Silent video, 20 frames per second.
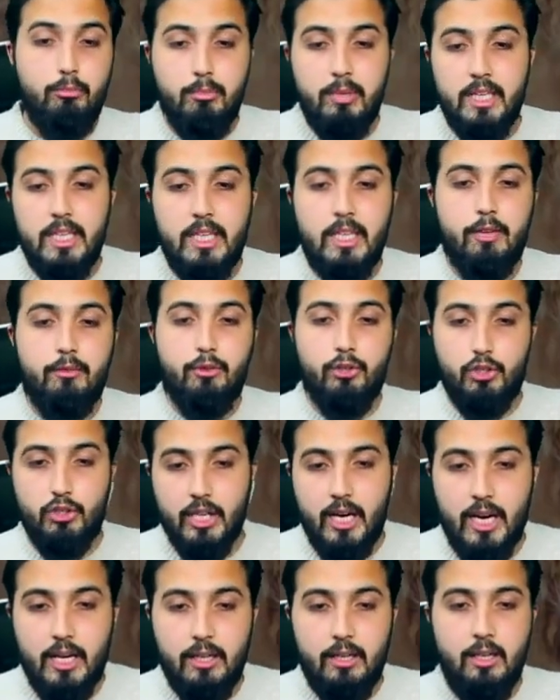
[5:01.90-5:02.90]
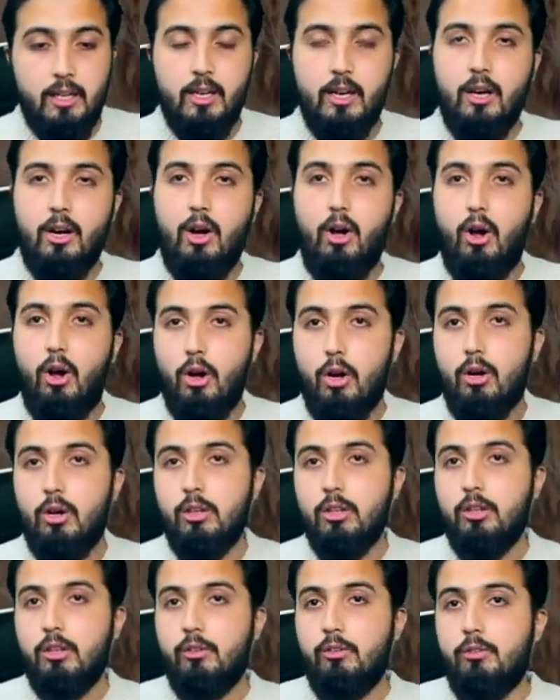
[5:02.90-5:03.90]
media, for chat,
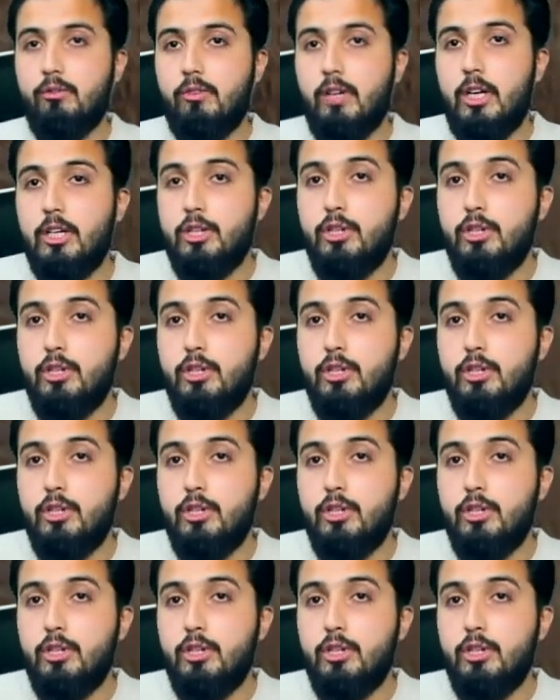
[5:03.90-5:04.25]
all while